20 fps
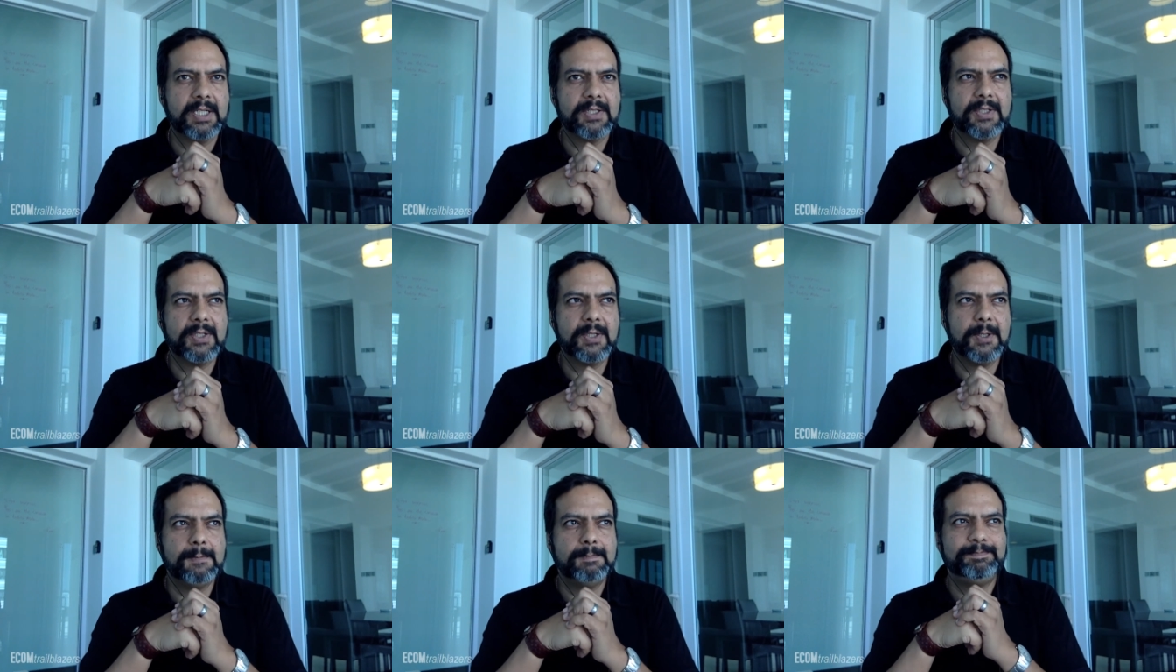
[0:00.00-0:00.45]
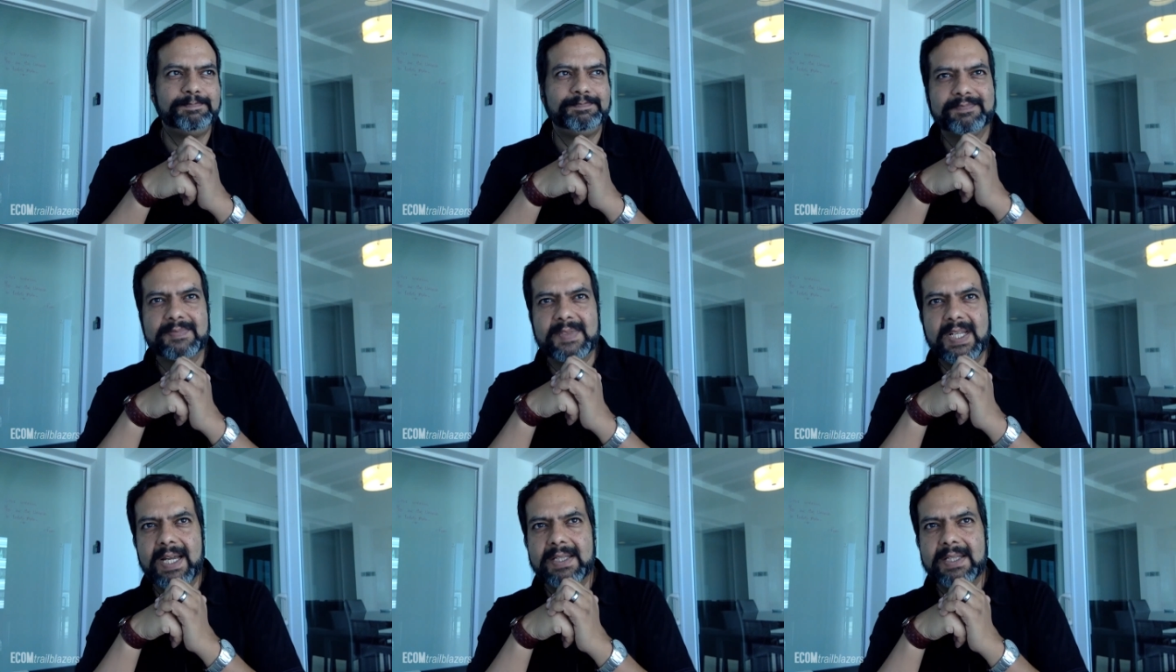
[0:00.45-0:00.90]
So
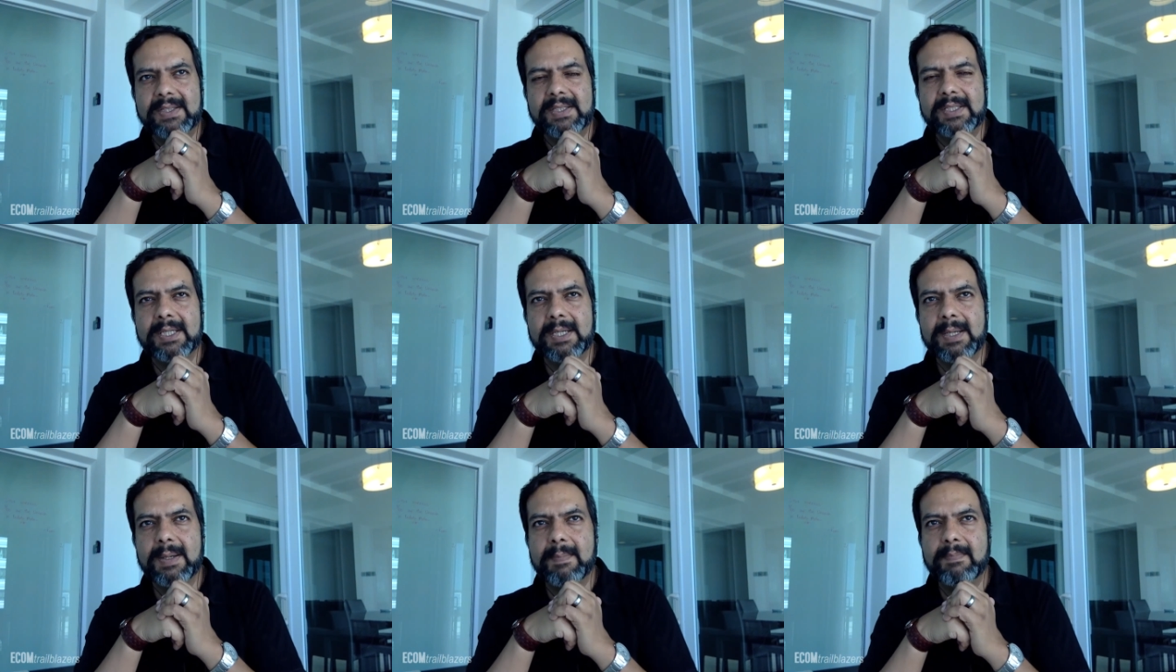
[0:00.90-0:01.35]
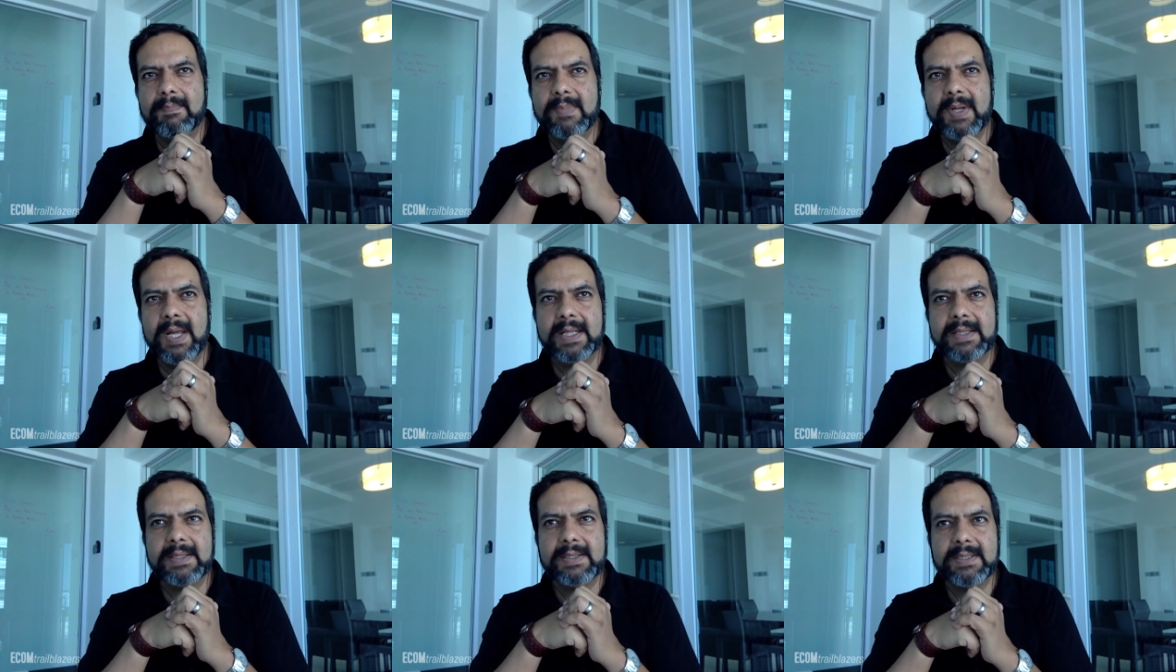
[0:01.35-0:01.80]
at
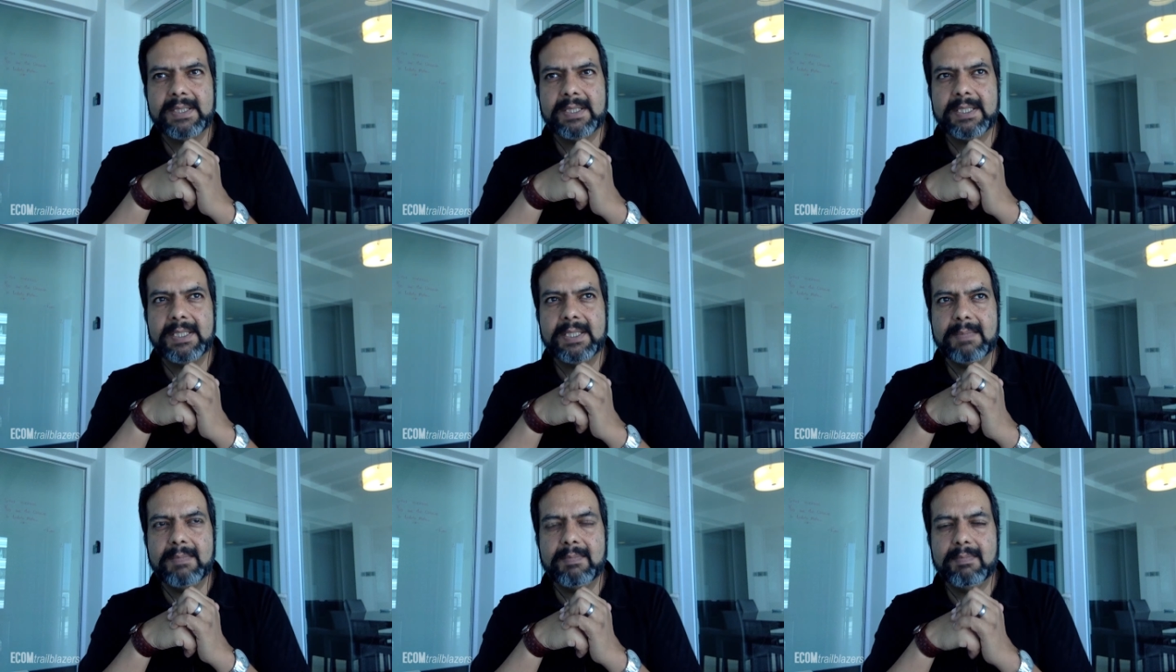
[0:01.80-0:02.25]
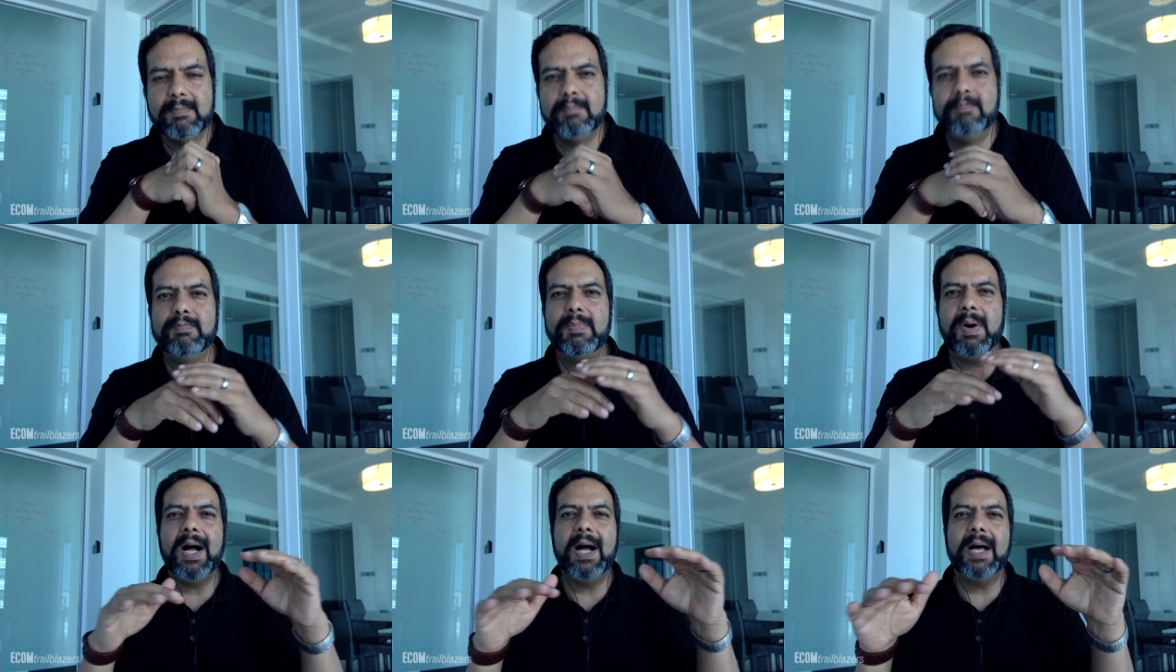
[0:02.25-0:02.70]
the
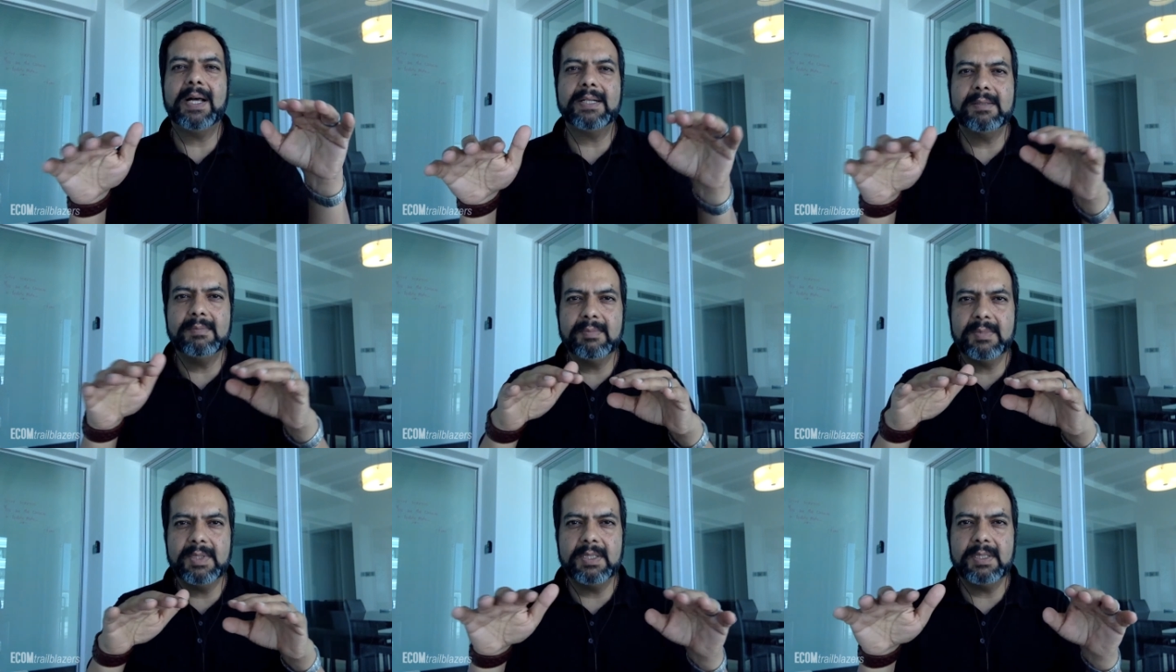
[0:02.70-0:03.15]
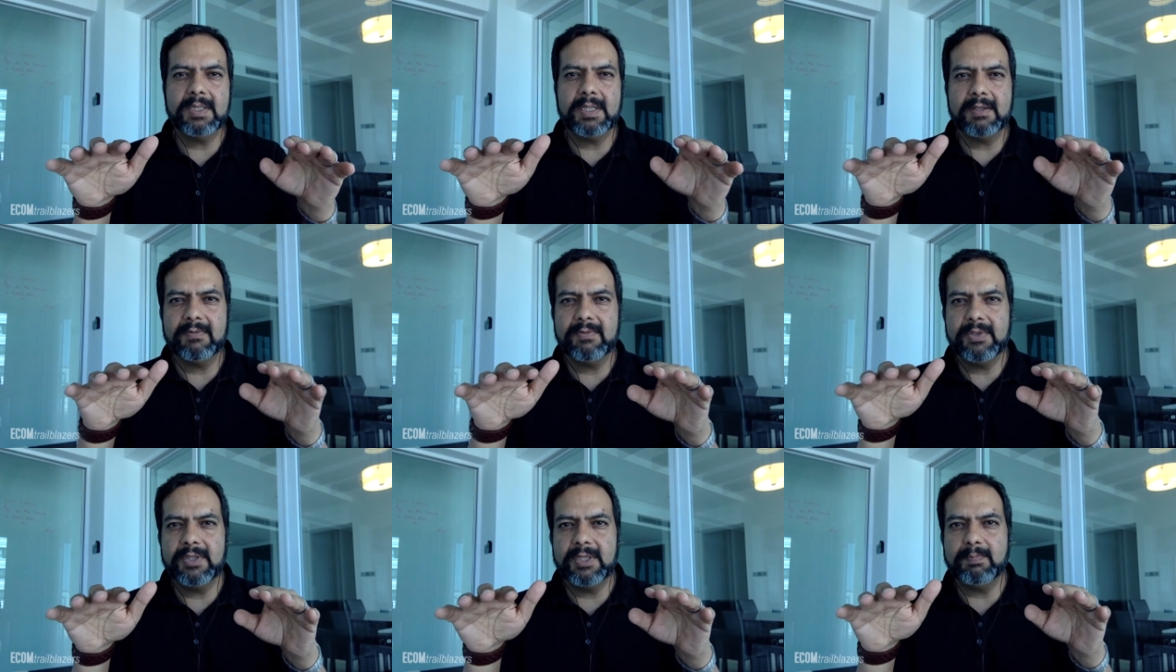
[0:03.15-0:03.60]
bottom
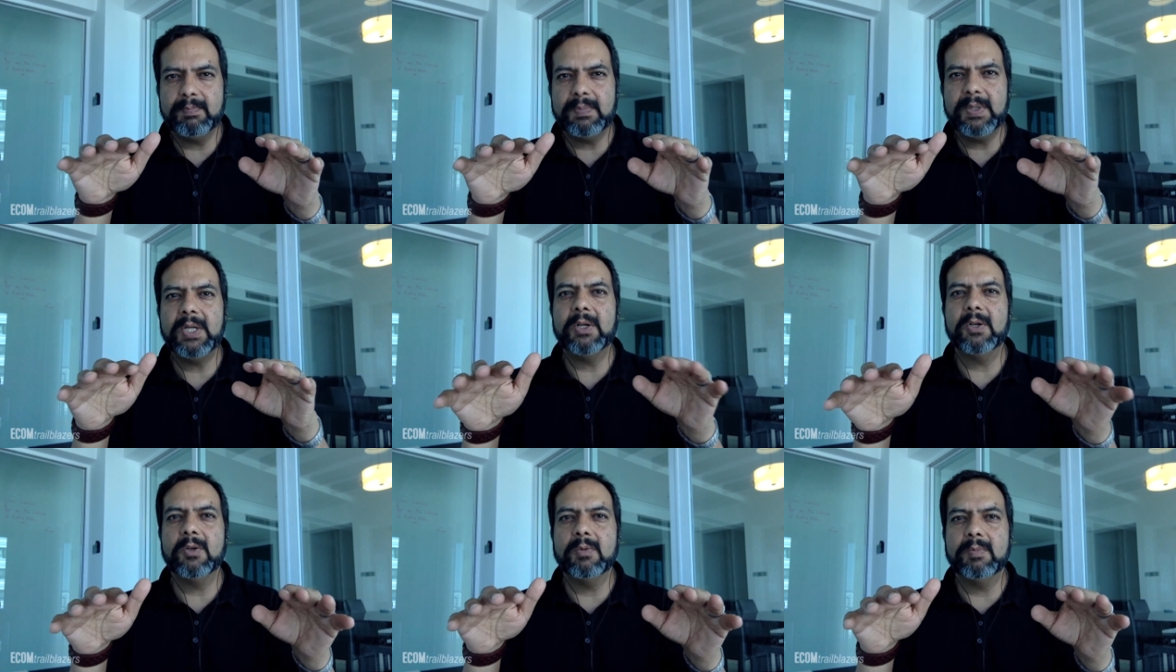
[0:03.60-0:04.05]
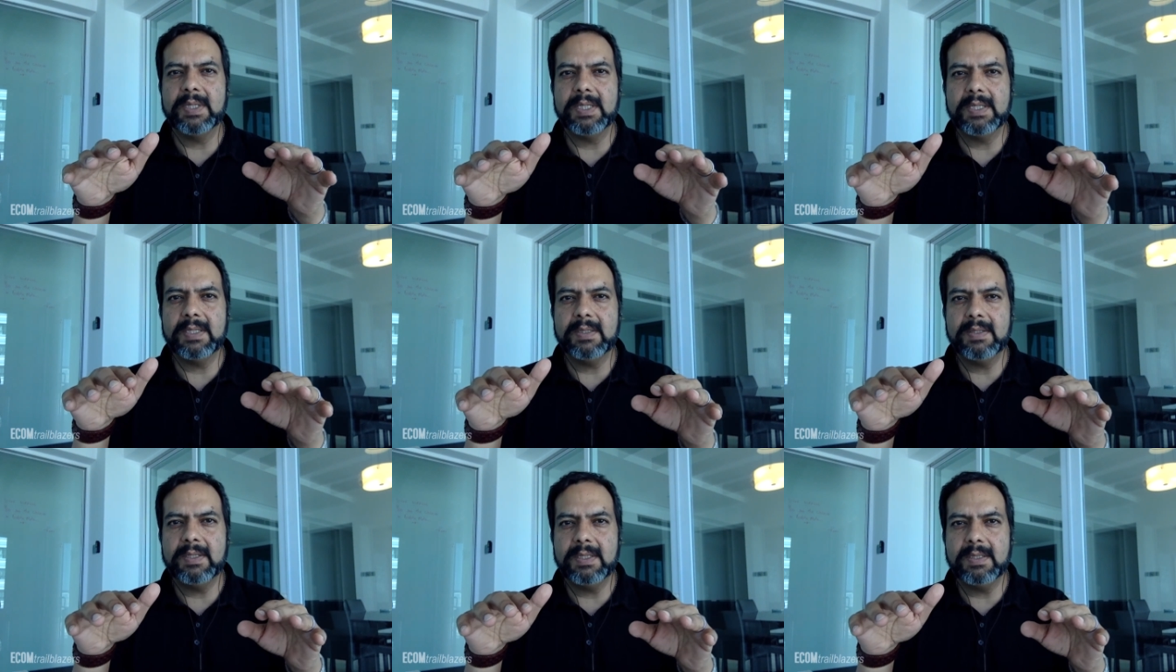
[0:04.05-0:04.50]
of the
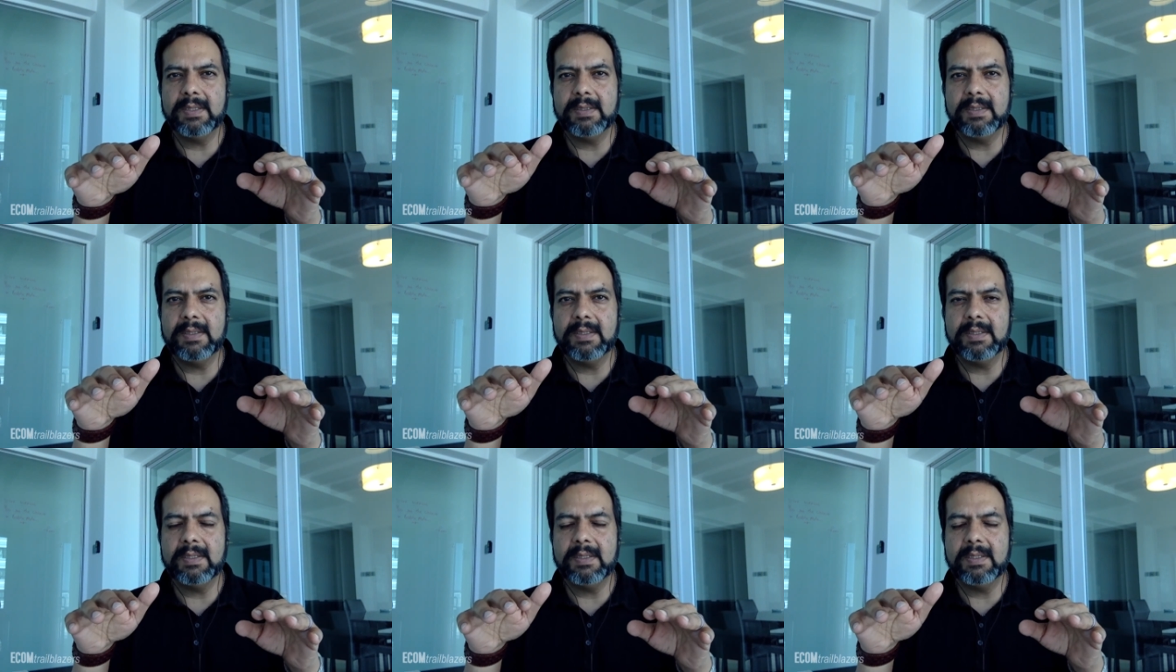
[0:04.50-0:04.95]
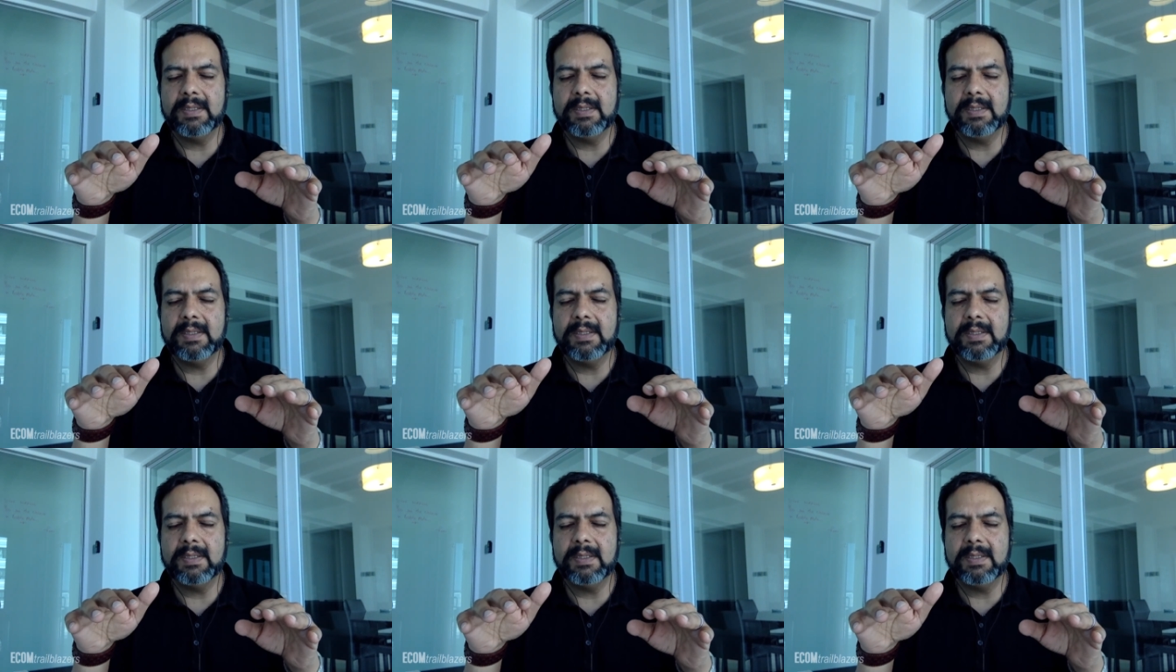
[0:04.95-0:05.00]
pyramid, the